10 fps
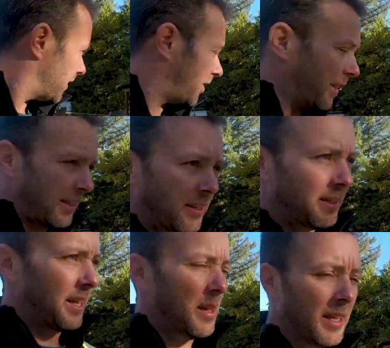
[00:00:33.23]
Checking on
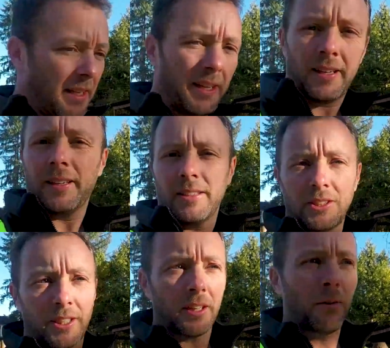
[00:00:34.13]
hay,
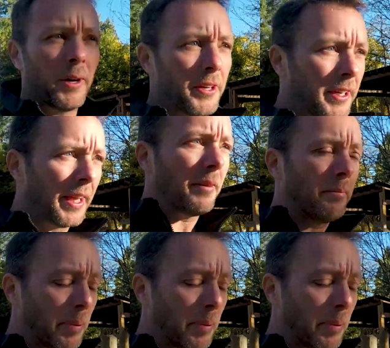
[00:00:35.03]
checking on water again.